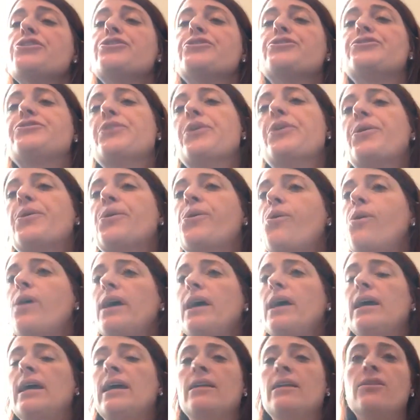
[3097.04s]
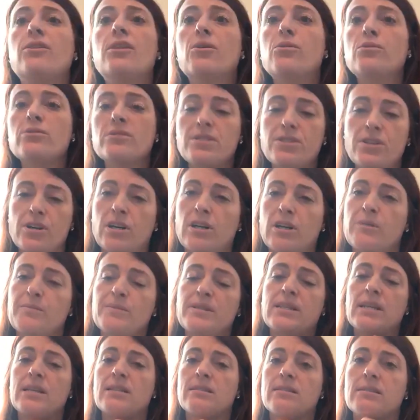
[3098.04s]
So, in those
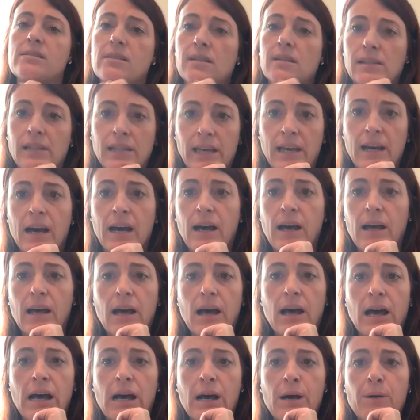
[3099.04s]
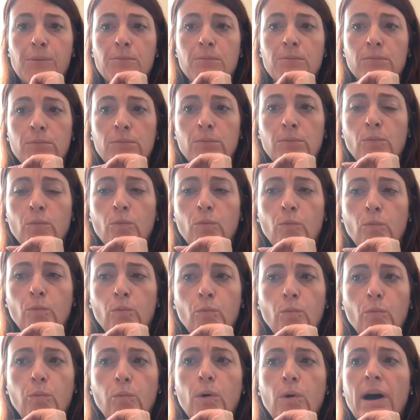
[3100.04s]
circumstances, Aaliyah, um,
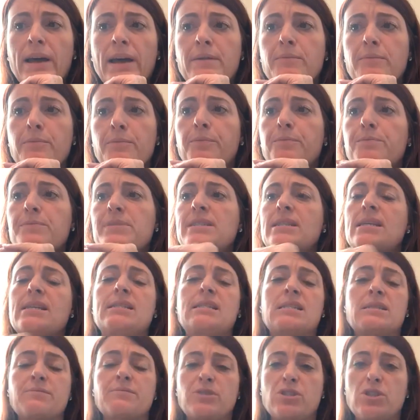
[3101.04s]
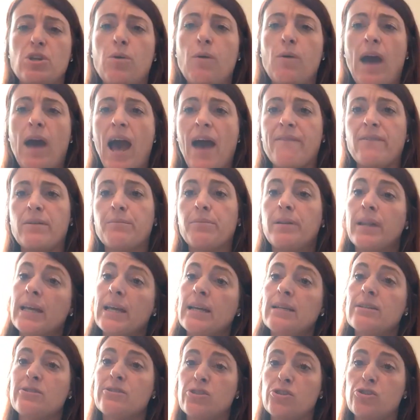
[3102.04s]
what systems do you have in
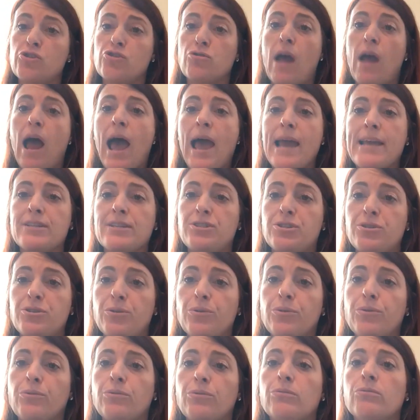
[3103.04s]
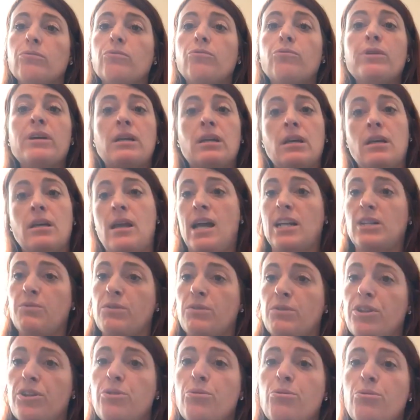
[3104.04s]
place to try to reconnect
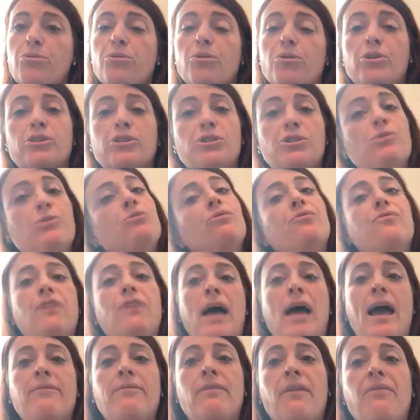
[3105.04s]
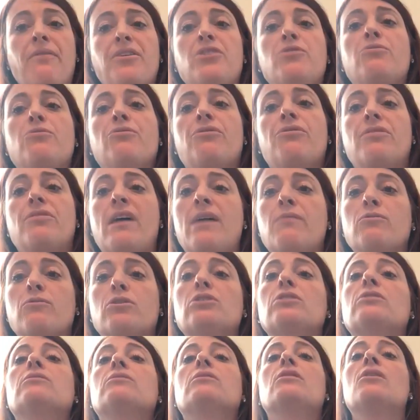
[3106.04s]
with the youth, or do you find that the youth then
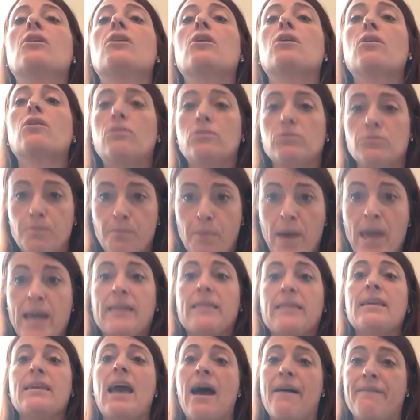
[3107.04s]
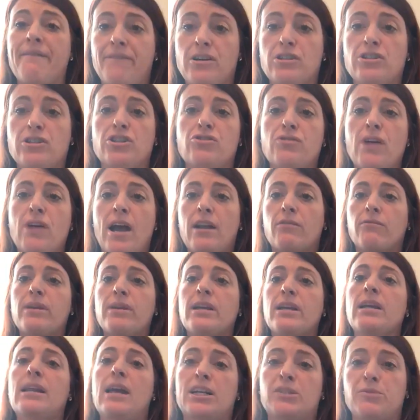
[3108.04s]
will make the effort to try to
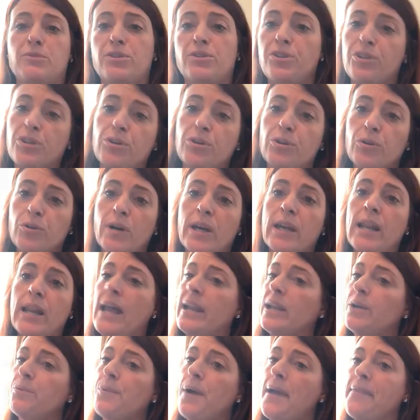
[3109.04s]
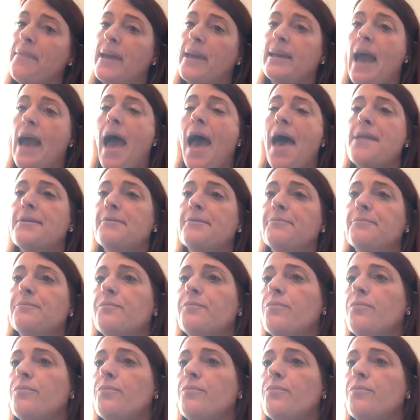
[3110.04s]
reconnect with you in any way they can?